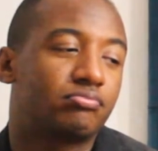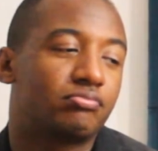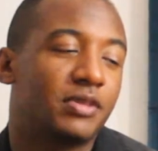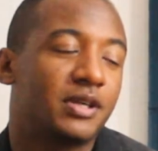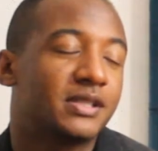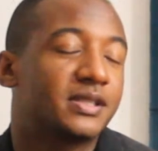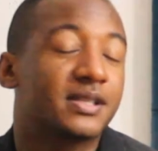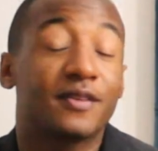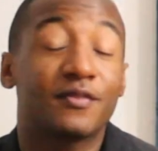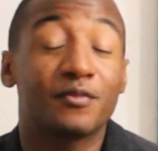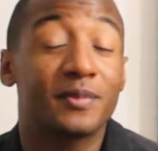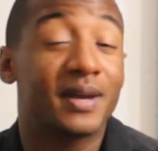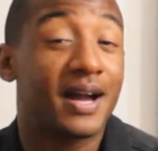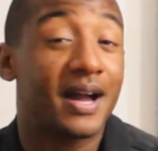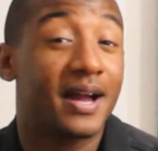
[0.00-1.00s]
It's given
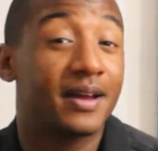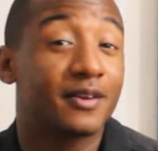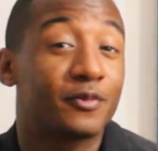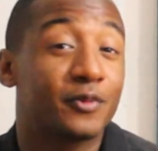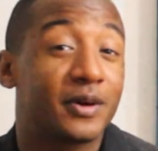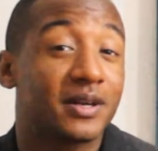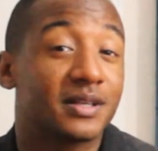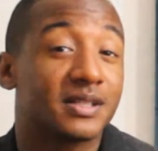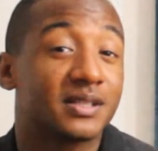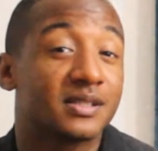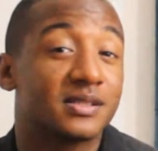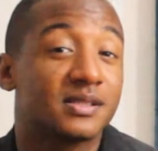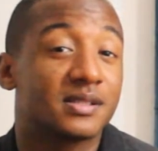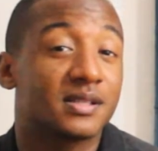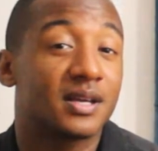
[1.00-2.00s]
me a heightened
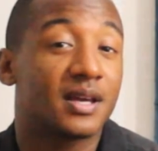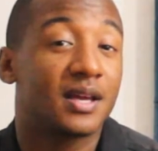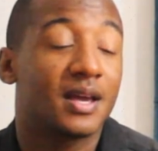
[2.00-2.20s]
awareness.